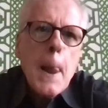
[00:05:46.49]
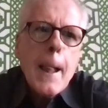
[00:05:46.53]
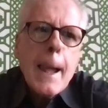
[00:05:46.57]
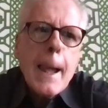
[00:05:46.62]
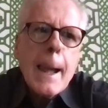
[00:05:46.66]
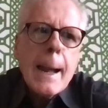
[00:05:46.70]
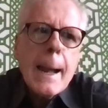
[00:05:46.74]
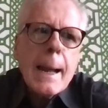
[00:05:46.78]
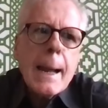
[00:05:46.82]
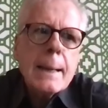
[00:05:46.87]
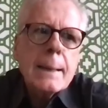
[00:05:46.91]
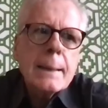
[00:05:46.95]

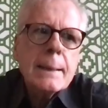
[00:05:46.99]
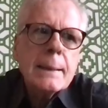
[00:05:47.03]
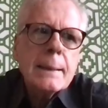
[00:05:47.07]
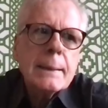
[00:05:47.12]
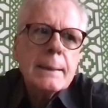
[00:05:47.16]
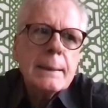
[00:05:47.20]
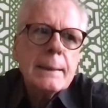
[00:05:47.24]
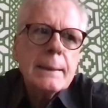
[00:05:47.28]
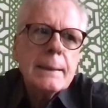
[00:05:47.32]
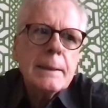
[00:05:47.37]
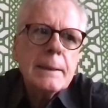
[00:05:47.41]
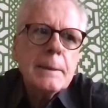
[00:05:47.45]
And
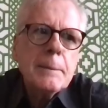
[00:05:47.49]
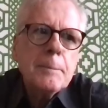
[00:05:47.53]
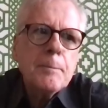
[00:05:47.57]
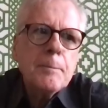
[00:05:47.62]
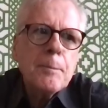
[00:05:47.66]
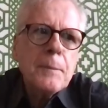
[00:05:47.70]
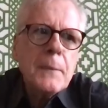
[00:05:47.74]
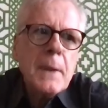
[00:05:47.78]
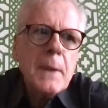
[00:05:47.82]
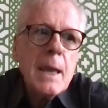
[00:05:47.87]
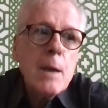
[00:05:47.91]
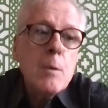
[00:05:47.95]

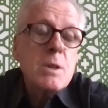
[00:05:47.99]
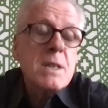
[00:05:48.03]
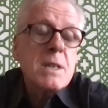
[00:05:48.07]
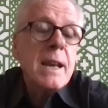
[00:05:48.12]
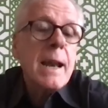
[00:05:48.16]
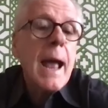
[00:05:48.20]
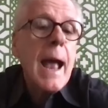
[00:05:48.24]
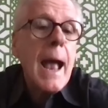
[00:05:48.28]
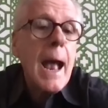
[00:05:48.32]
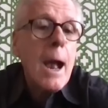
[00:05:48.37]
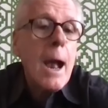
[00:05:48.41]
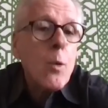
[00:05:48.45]
um, he was an
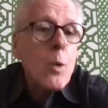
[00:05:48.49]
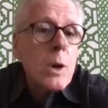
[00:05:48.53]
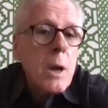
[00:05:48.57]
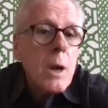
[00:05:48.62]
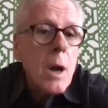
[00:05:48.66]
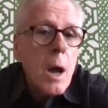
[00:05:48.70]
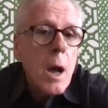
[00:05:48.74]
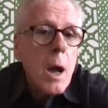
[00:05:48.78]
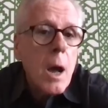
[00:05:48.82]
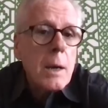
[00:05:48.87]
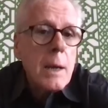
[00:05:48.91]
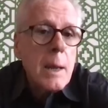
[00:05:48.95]

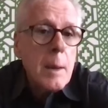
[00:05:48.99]
aquanaut.